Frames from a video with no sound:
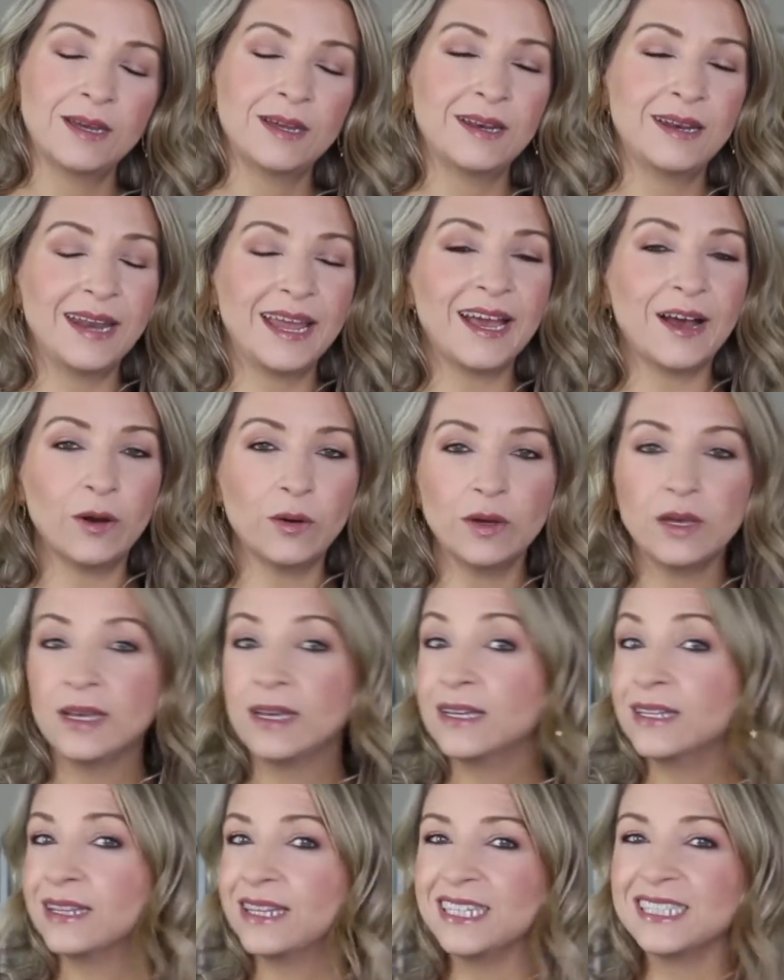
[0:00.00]
Now,
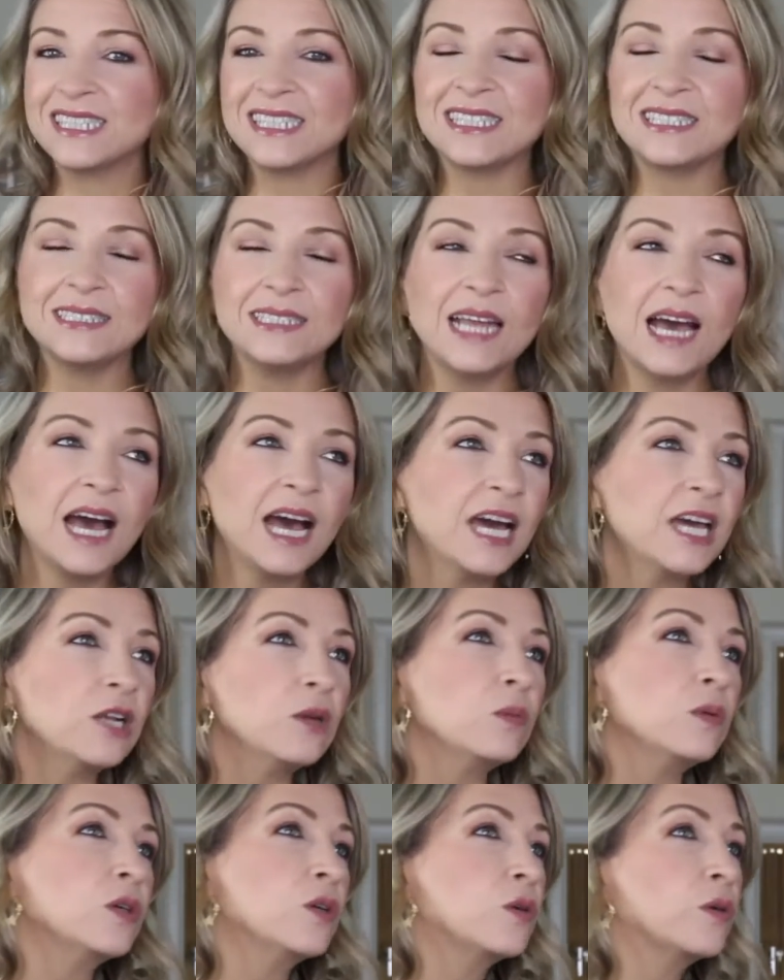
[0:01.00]
this is not
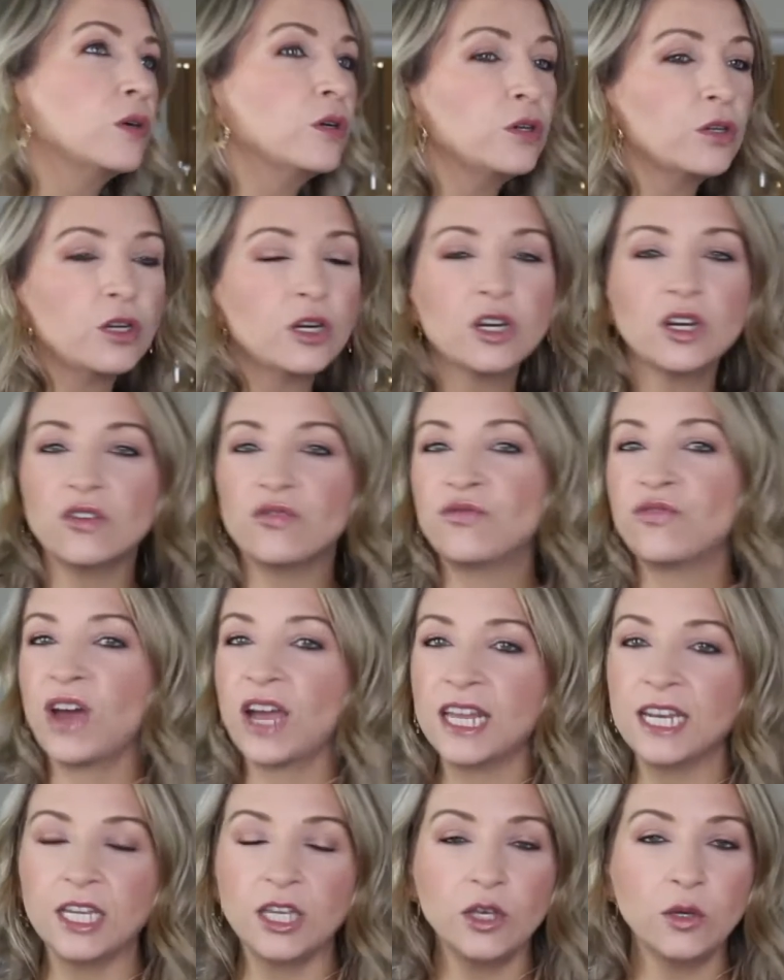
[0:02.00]
a recruiter
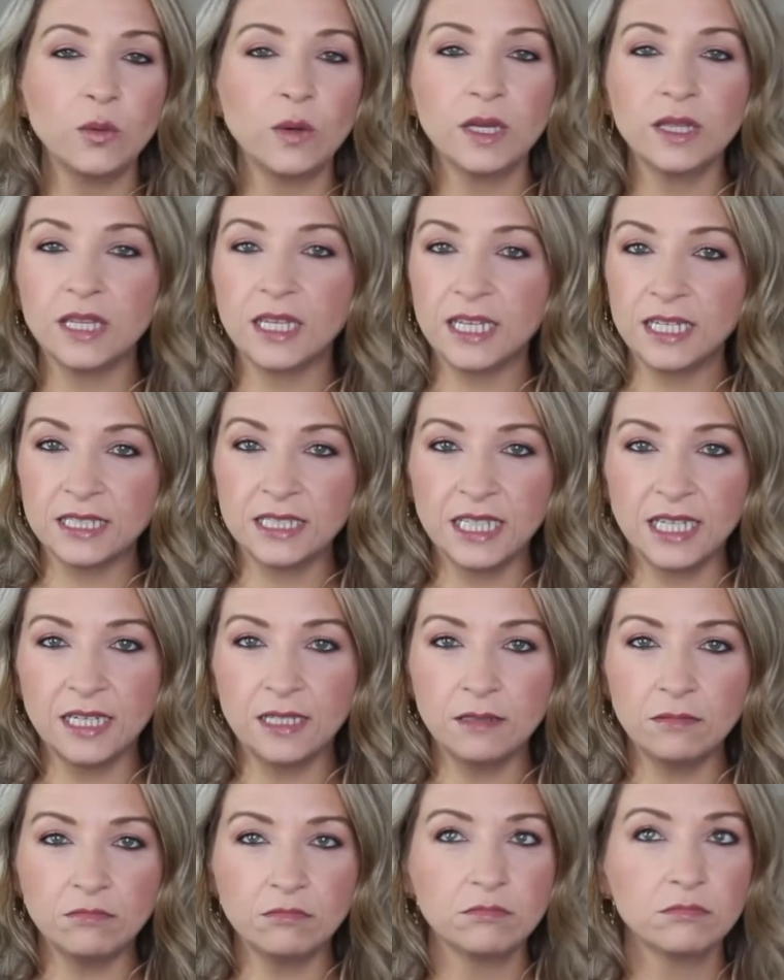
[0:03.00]
finding you on
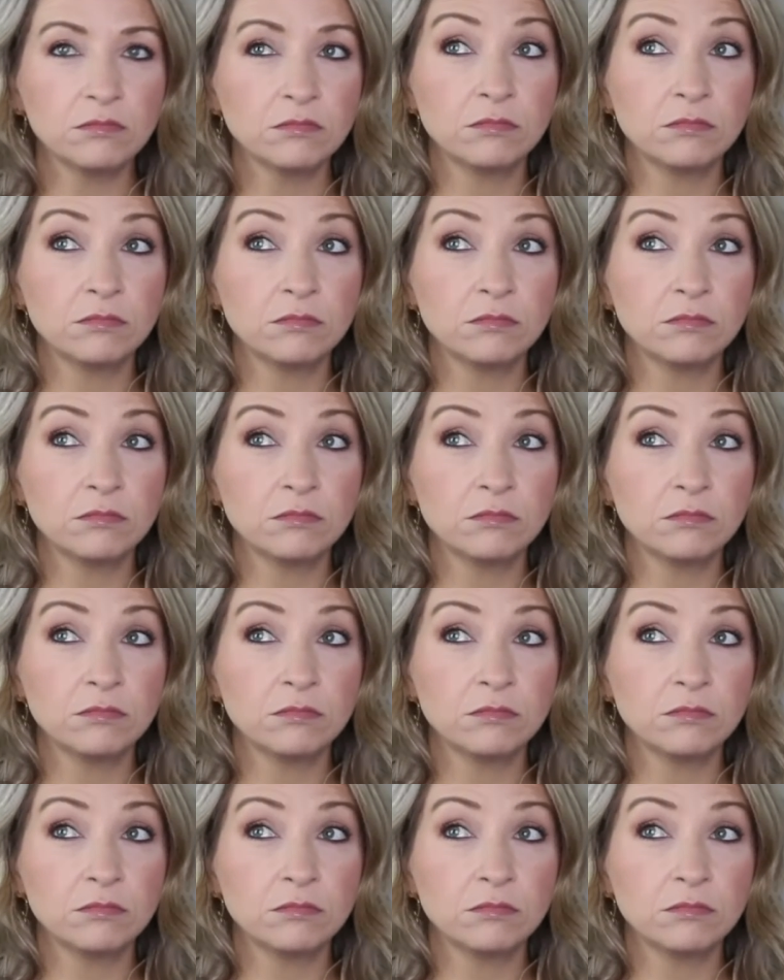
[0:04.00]
LinkedIn.